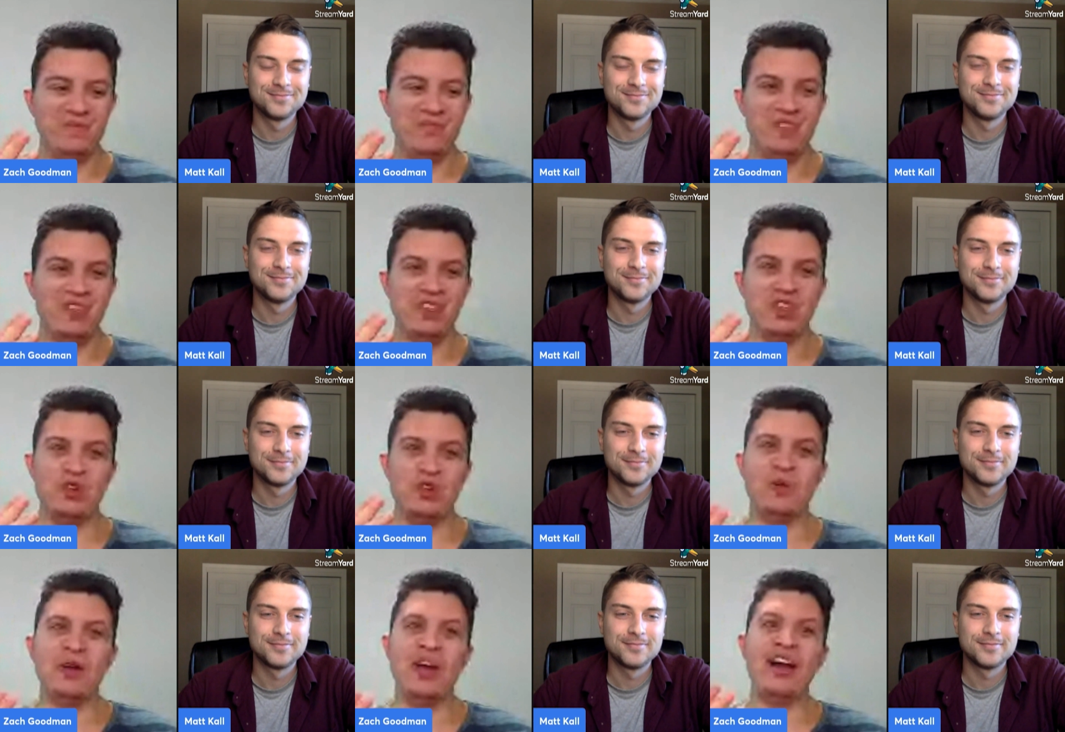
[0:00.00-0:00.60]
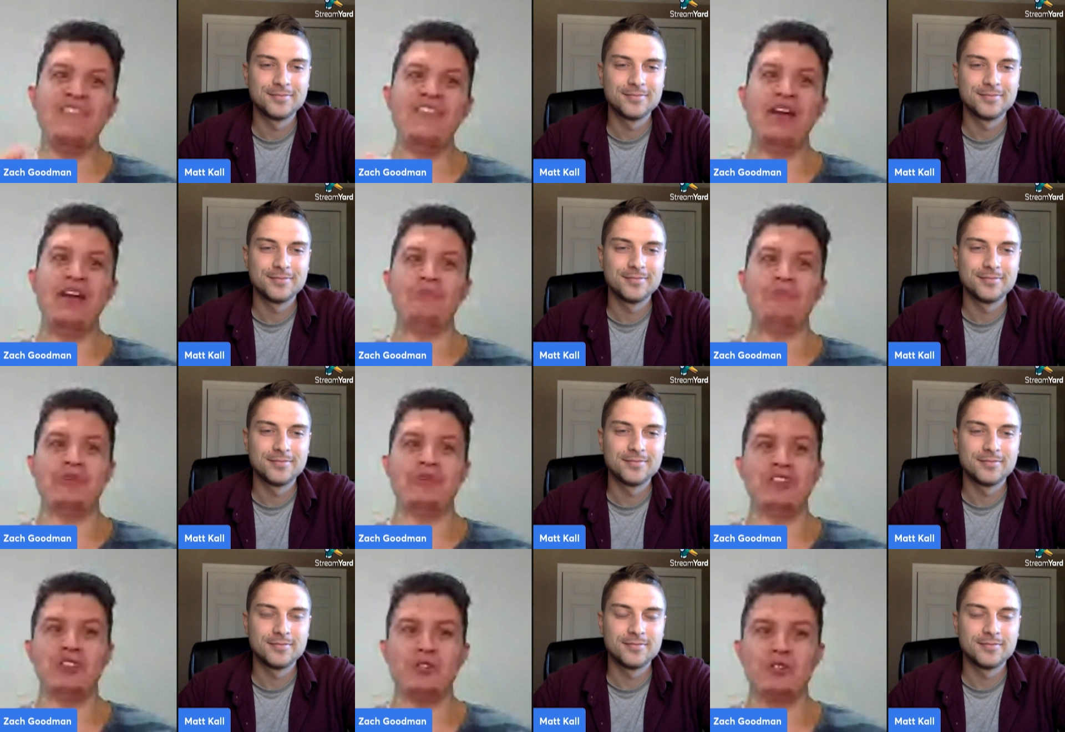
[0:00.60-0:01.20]
Speaker 1: you have that
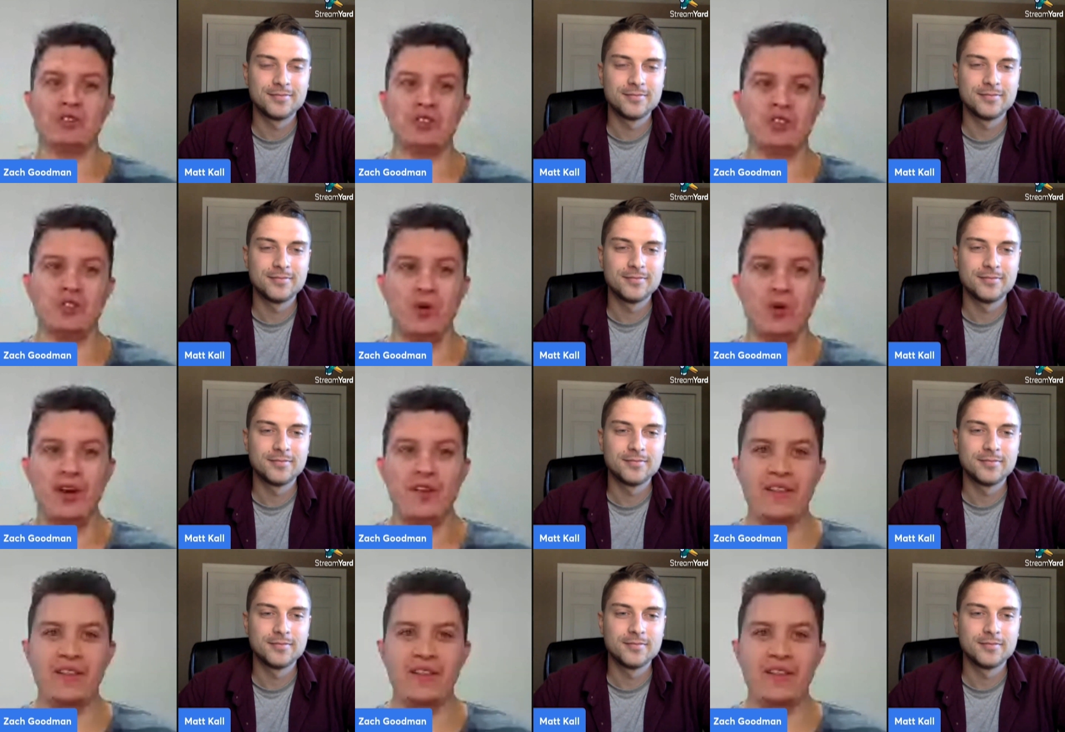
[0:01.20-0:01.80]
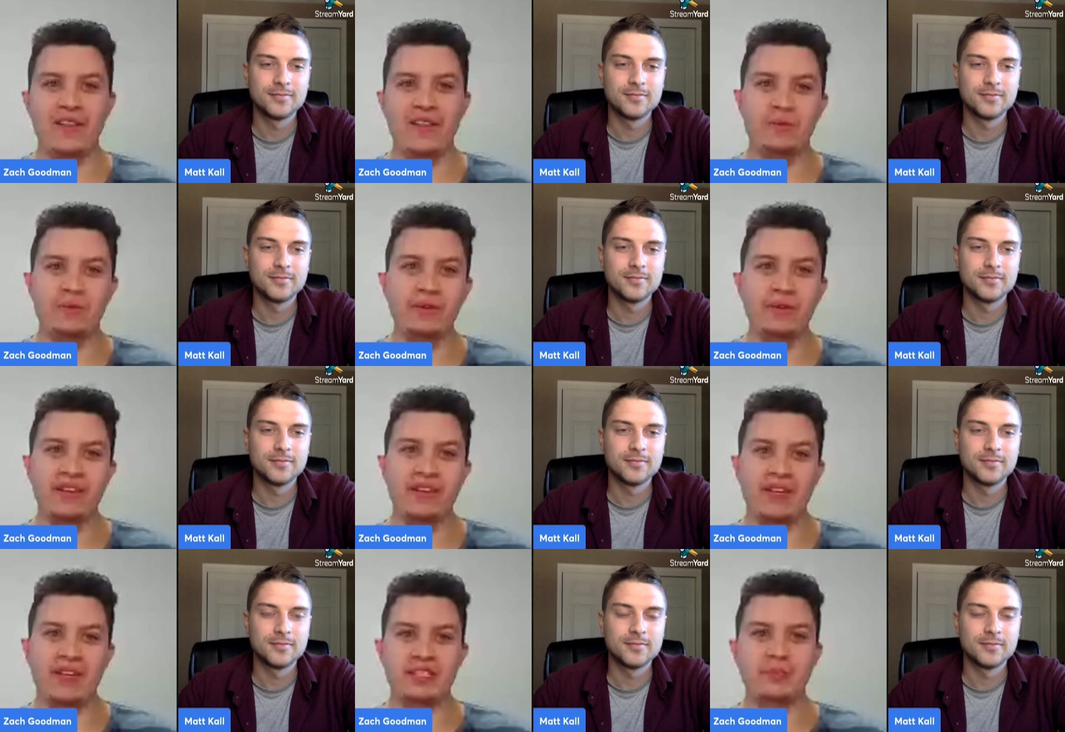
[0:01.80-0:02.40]
personal story that's going to bring
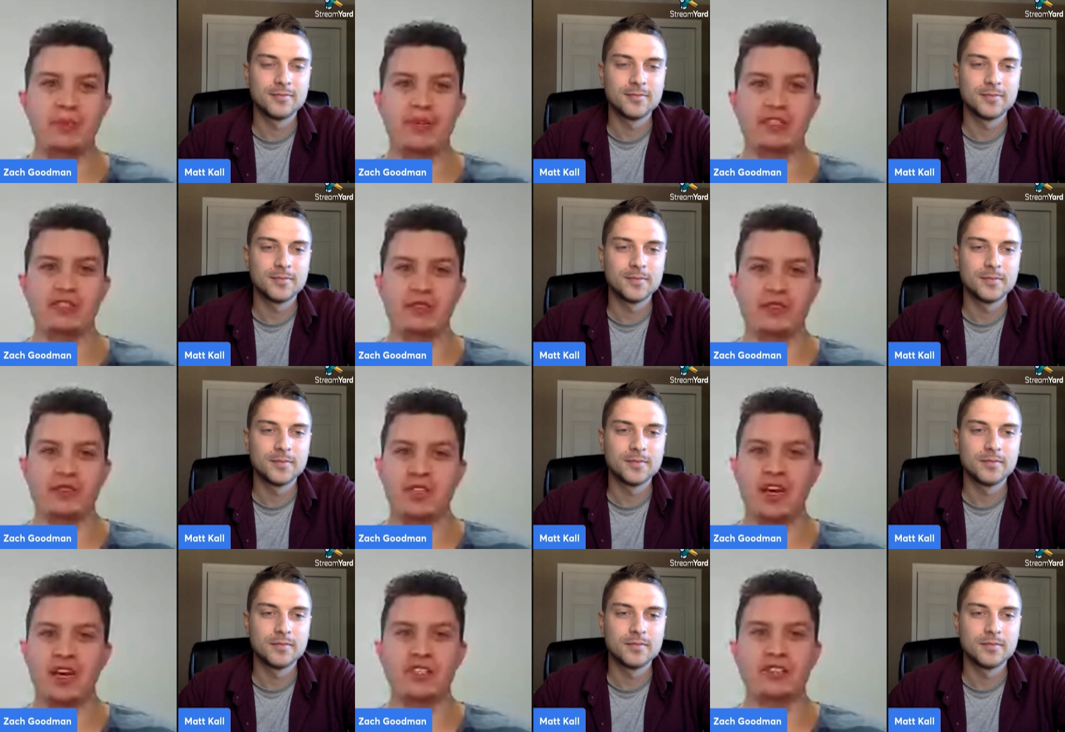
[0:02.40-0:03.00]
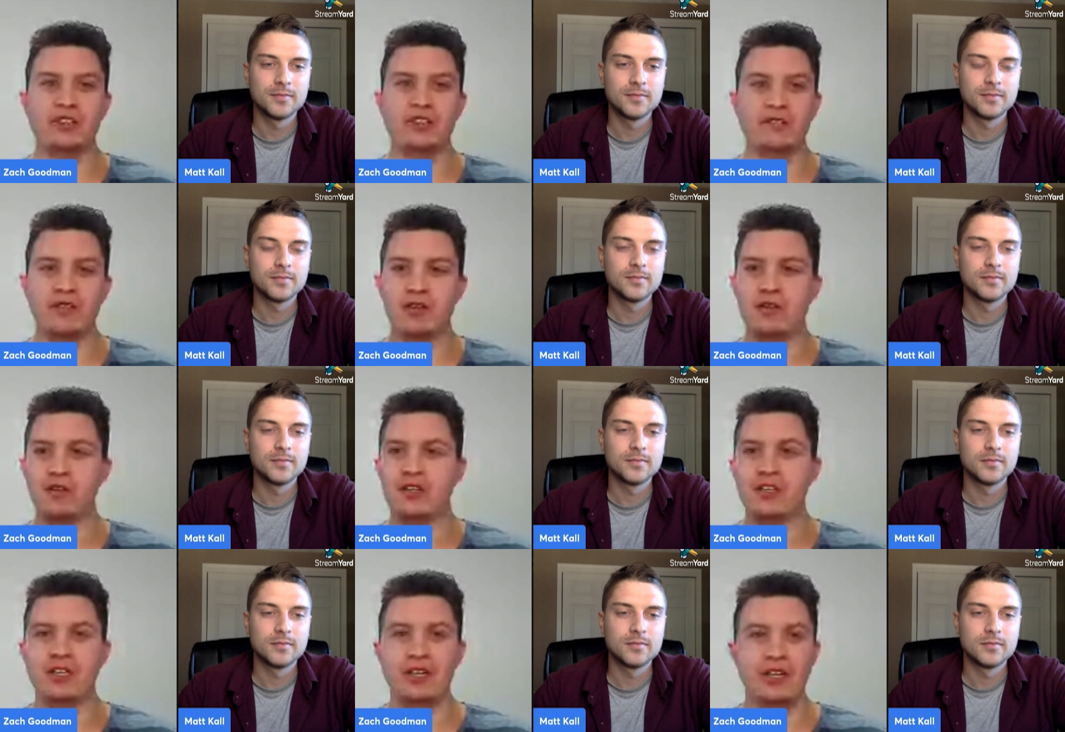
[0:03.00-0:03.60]
that special touch of you're
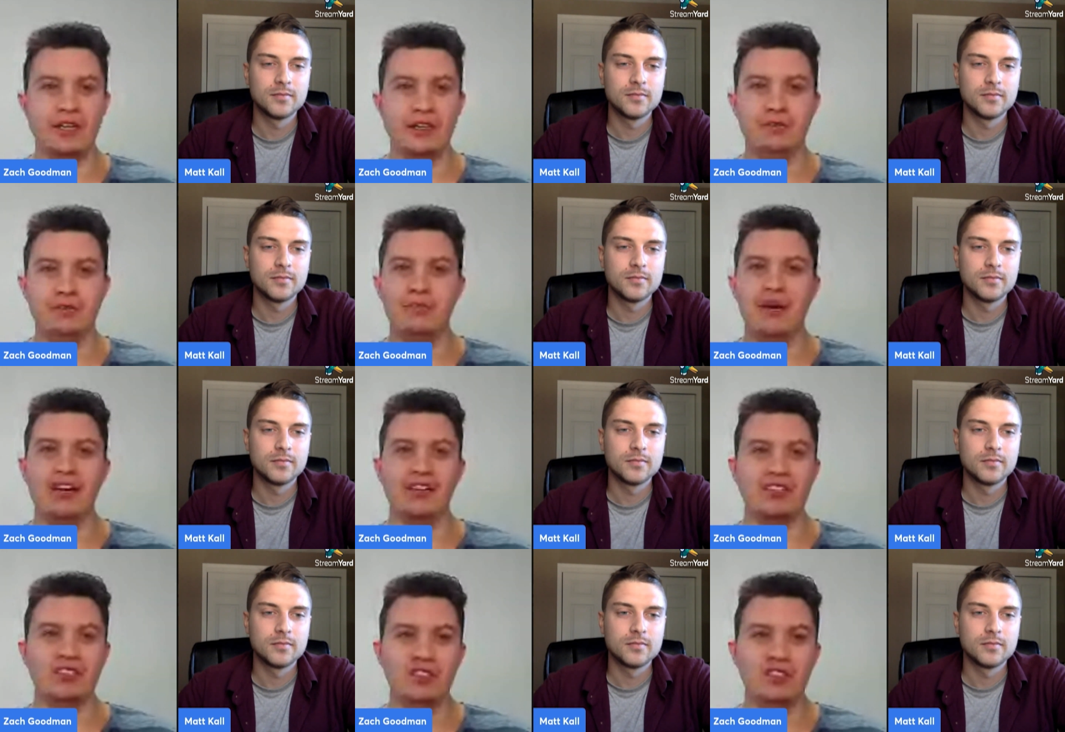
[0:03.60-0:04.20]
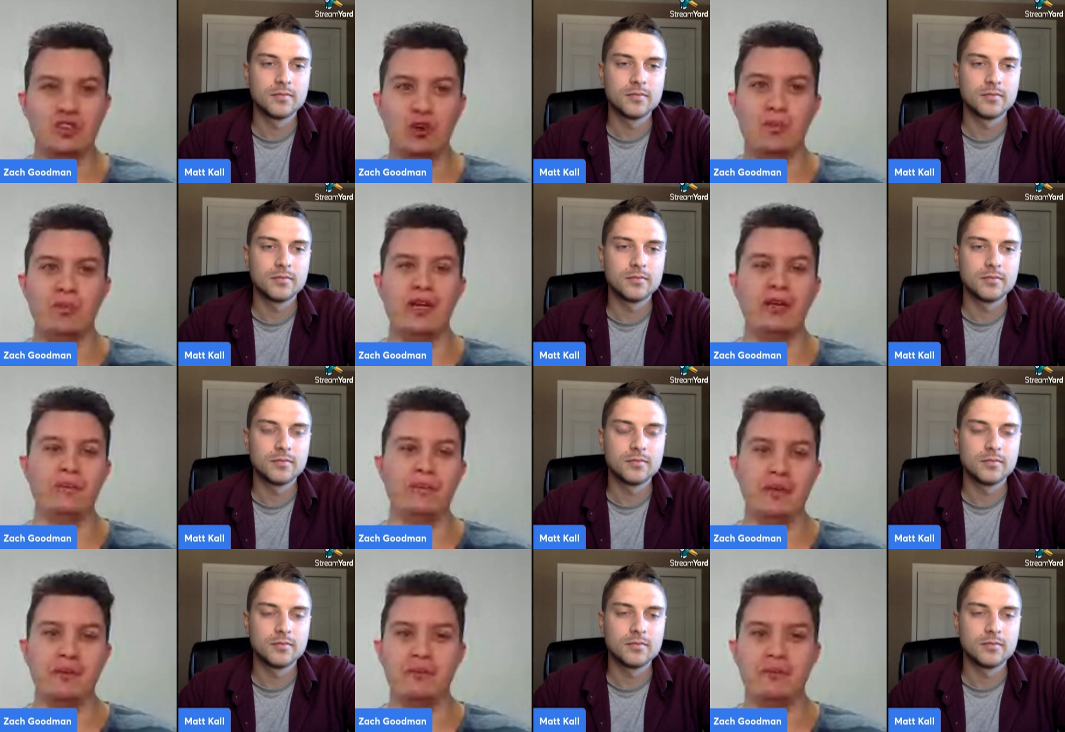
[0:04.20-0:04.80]
going to impact so many
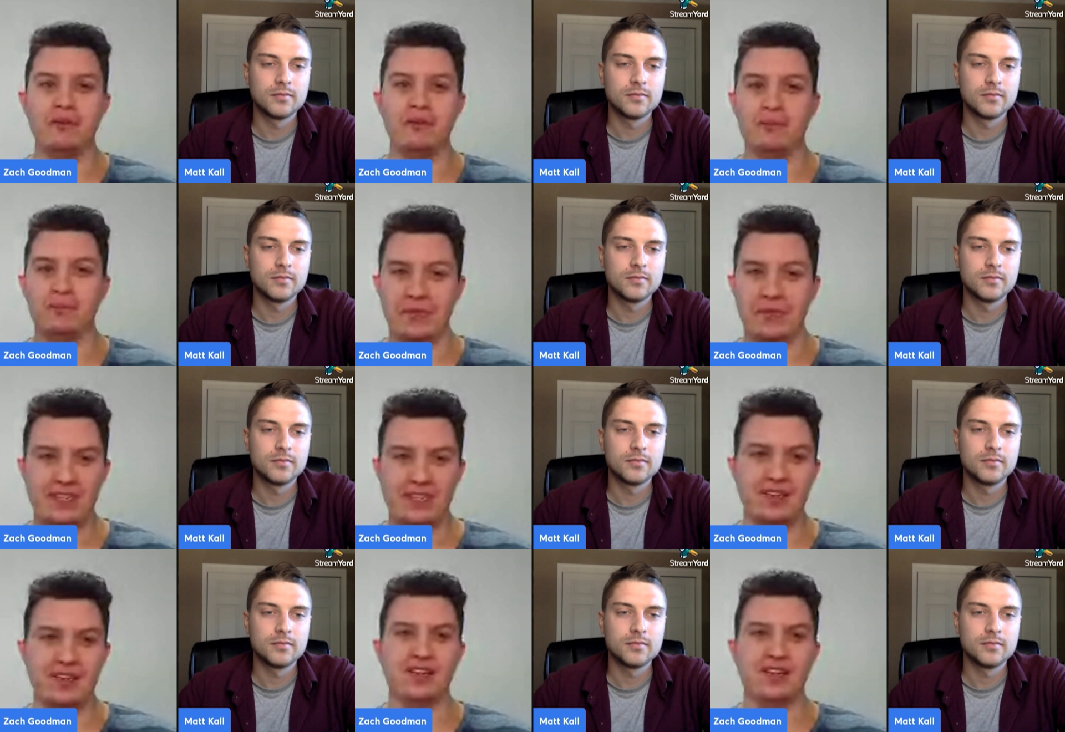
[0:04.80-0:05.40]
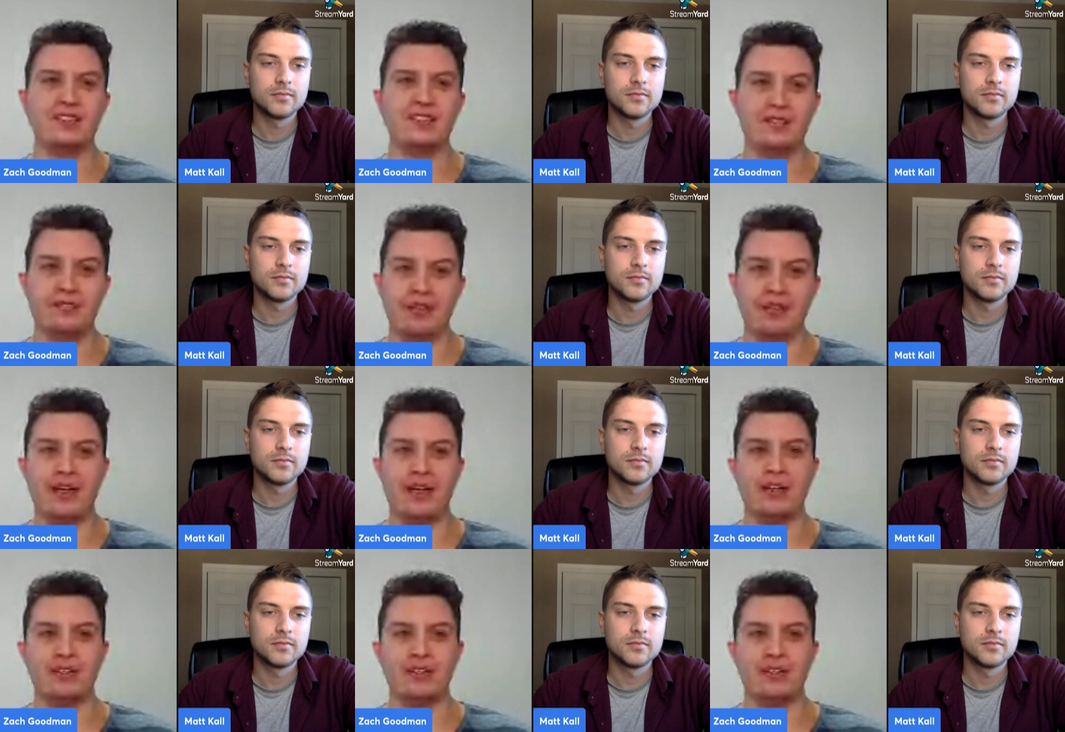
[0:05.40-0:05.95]
people because of that.